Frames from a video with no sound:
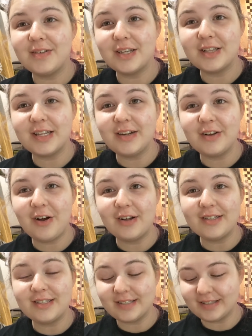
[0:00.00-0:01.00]
to clean
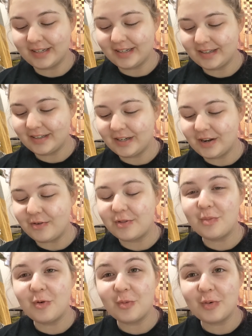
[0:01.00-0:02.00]
constantly. You know,
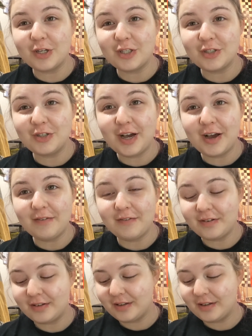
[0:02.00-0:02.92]
the more brushes you have,